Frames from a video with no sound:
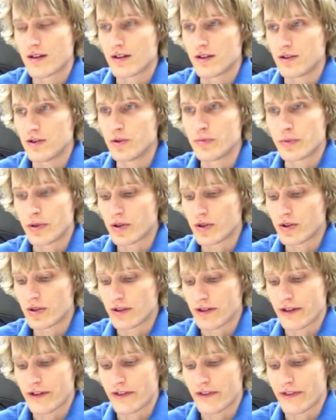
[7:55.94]

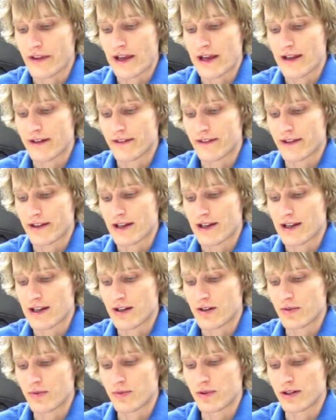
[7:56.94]
loophole is that
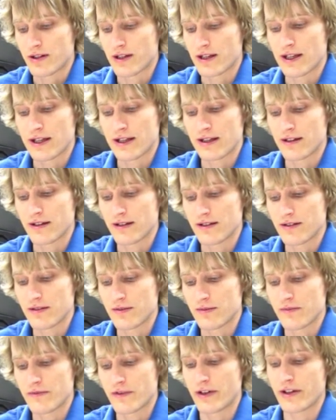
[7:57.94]
we're getting
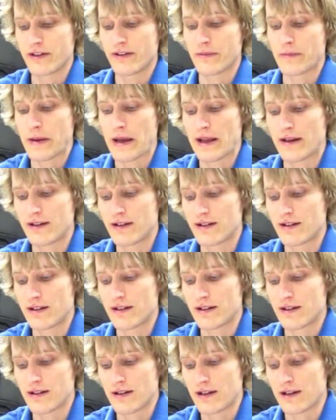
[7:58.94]
very dependent
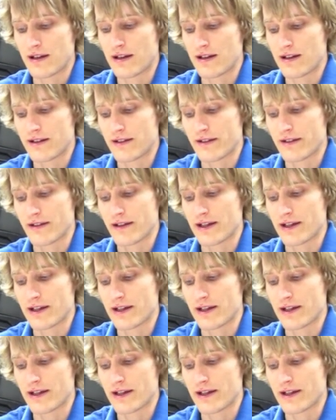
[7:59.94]
and